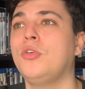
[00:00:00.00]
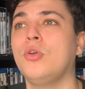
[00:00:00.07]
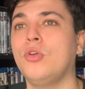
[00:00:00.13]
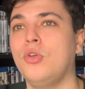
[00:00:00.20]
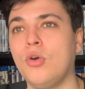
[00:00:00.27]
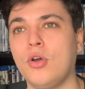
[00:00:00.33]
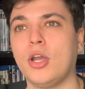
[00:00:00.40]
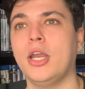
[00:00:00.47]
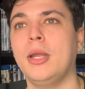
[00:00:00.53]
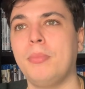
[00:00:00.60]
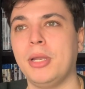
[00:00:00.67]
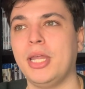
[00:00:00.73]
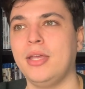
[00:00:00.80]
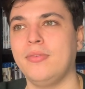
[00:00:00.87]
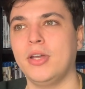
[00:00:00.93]
you are not going to
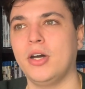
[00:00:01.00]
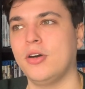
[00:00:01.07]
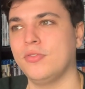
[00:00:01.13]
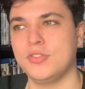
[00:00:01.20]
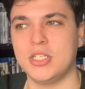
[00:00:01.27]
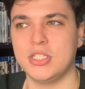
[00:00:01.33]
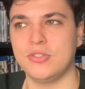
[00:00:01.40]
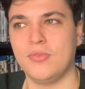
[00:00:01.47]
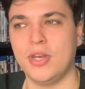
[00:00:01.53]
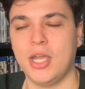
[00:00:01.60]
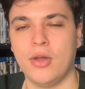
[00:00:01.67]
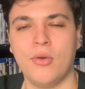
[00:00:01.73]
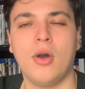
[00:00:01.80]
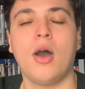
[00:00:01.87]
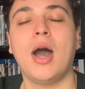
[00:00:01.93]
believe it after this
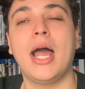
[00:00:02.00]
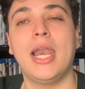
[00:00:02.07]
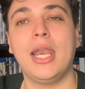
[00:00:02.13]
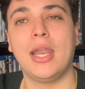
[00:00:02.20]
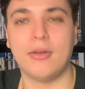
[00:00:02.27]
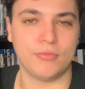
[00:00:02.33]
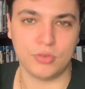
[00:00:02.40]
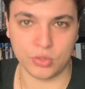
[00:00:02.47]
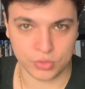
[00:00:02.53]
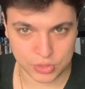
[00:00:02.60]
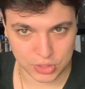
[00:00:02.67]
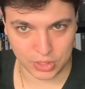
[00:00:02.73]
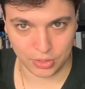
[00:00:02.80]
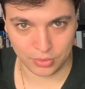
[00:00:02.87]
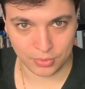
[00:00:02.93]
video. I love
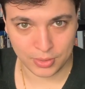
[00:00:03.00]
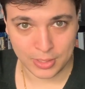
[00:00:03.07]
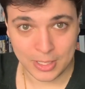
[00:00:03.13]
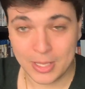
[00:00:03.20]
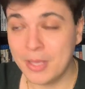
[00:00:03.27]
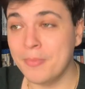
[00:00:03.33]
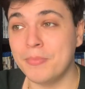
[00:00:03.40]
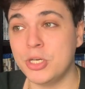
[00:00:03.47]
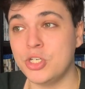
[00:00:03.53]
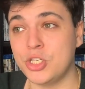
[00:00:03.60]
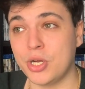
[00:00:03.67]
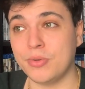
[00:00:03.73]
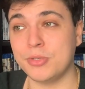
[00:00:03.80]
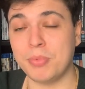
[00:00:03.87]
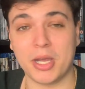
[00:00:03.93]
Doctor Who. This
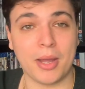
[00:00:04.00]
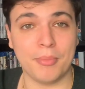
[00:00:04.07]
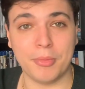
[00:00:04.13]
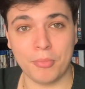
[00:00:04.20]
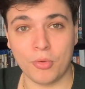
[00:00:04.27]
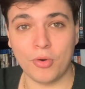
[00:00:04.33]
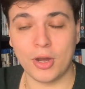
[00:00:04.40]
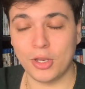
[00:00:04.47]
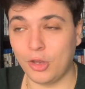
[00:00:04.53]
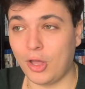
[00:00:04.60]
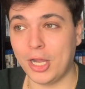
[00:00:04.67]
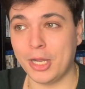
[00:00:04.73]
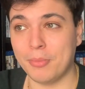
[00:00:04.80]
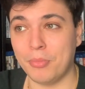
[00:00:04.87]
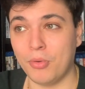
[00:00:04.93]
show is becoming more
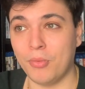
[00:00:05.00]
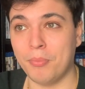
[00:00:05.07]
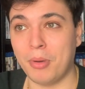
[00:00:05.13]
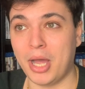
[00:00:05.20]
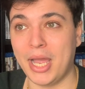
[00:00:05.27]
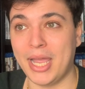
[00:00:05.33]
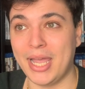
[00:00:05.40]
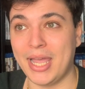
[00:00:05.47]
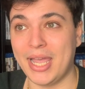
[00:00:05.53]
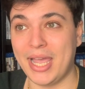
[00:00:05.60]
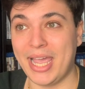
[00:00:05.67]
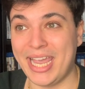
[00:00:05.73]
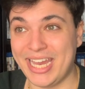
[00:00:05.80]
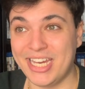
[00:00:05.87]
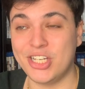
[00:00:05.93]
unlikable by
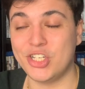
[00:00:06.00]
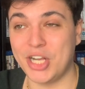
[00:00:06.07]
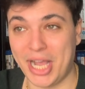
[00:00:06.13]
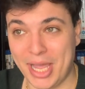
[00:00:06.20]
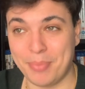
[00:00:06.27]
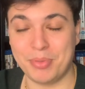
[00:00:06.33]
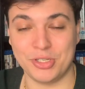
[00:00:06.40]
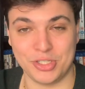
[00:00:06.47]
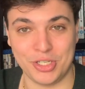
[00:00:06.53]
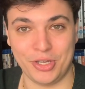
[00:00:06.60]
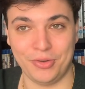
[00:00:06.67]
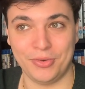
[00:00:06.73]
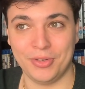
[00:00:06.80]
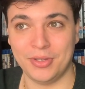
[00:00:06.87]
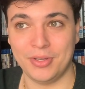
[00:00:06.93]
each
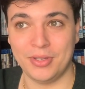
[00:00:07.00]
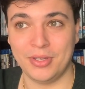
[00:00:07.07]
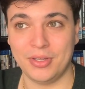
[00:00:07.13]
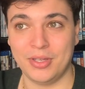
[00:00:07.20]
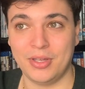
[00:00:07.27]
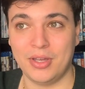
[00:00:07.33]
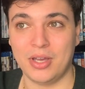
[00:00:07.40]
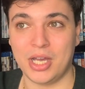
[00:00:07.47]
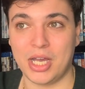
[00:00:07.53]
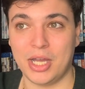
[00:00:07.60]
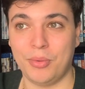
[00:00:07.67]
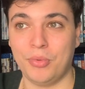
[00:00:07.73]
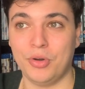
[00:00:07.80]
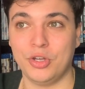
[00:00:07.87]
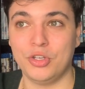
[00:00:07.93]
episode. I
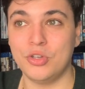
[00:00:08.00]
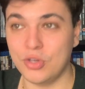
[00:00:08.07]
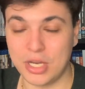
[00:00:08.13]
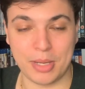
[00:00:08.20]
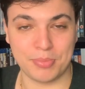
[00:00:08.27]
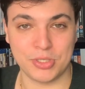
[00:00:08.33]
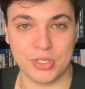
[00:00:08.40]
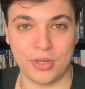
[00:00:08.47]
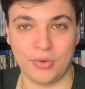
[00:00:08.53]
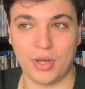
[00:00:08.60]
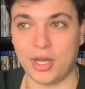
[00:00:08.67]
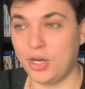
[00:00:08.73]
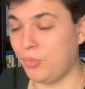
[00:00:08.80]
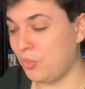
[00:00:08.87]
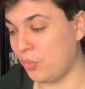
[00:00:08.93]
want a good episode.
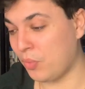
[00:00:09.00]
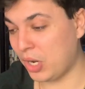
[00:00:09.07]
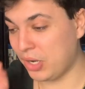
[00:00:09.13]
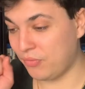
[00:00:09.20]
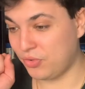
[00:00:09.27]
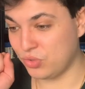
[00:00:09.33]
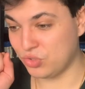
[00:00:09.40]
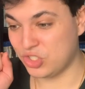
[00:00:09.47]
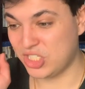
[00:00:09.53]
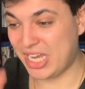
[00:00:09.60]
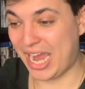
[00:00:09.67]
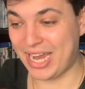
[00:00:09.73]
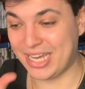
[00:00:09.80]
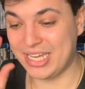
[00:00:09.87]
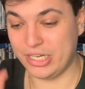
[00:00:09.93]
I don't want one that feels
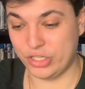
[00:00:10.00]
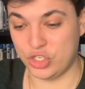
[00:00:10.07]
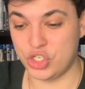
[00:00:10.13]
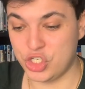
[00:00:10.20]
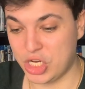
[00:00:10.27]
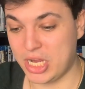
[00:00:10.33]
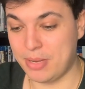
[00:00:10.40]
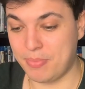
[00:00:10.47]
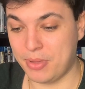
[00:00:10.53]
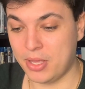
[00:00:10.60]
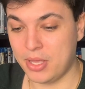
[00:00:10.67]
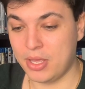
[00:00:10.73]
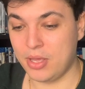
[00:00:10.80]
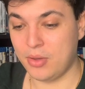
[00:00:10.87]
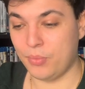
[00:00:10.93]
tacky and cheap
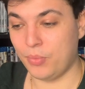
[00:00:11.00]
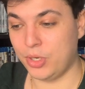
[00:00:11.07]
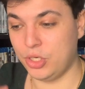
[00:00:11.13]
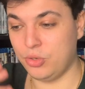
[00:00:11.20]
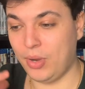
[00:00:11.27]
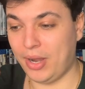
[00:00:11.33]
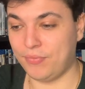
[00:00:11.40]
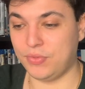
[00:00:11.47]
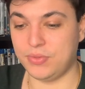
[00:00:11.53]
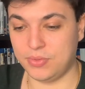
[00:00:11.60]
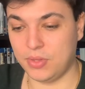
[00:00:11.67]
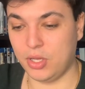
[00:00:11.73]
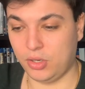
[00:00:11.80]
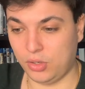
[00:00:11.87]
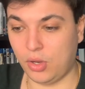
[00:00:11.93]
when you have
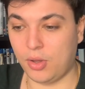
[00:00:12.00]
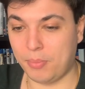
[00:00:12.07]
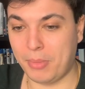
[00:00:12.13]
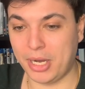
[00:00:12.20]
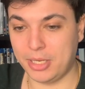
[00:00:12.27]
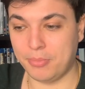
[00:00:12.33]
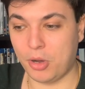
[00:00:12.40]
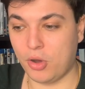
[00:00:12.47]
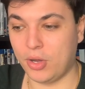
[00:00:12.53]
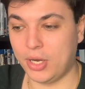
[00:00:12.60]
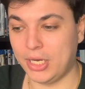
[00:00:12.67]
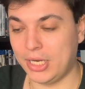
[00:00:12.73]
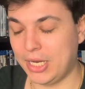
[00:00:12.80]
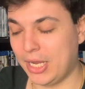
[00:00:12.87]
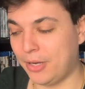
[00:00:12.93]
a lot of money behind
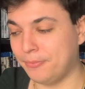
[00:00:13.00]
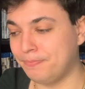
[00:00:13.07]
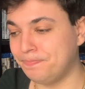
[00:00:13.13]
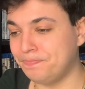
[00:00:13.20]
it now.